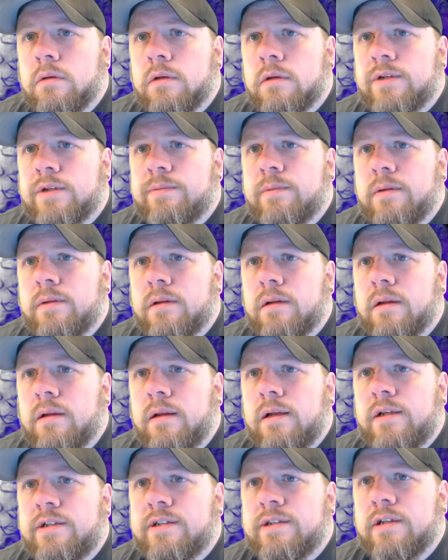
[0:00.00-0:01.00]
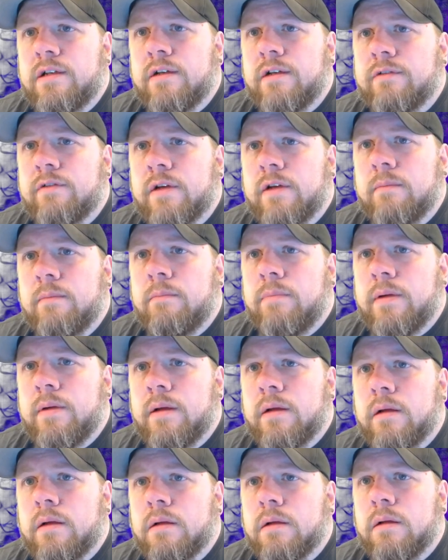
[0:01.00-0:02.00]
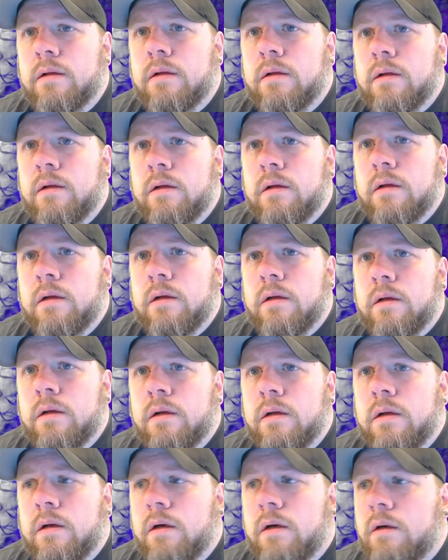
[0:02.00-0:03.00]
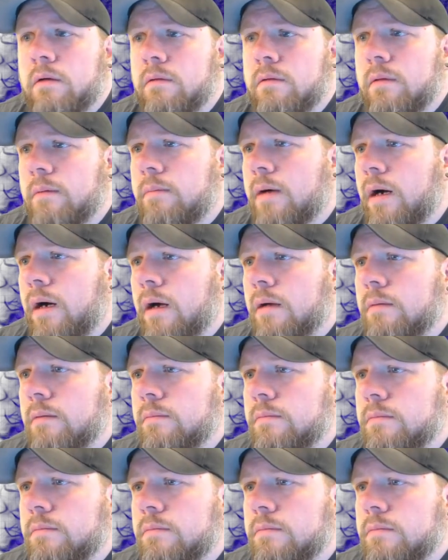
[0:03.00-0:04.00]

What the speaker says: Let's put the least significant bit on the bottom.